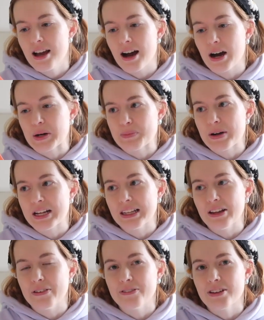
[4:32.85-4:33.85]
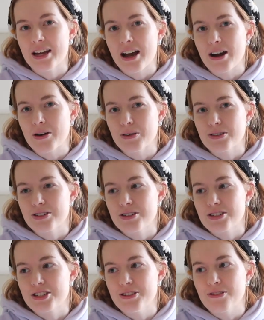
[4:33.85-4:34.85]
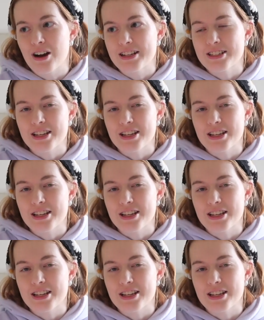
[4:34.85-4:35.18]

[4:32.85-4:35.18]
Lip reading: I love how she writes